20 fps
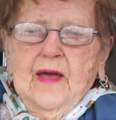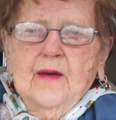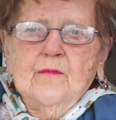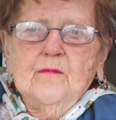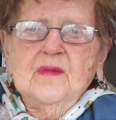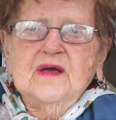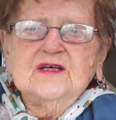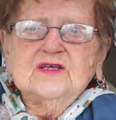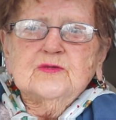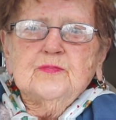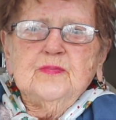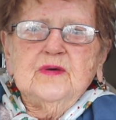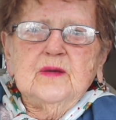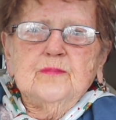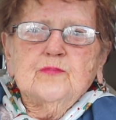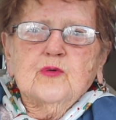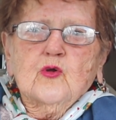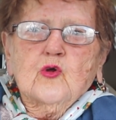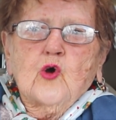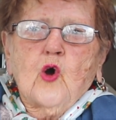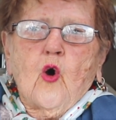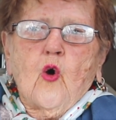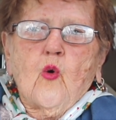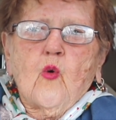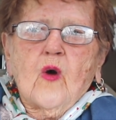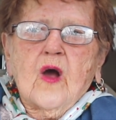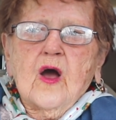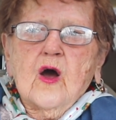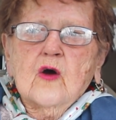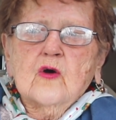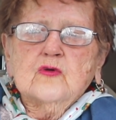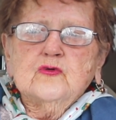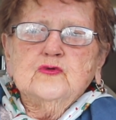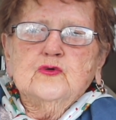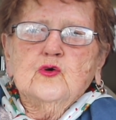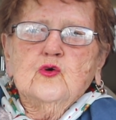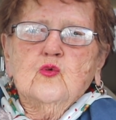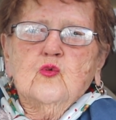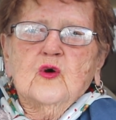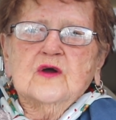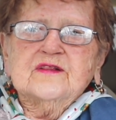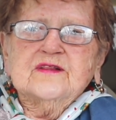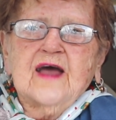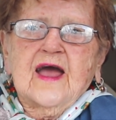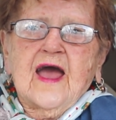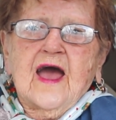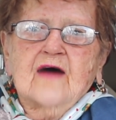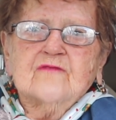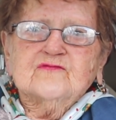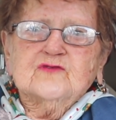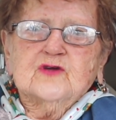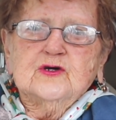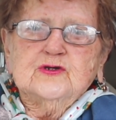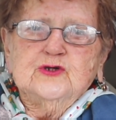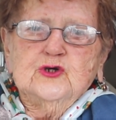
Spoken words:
It means people go do what they have to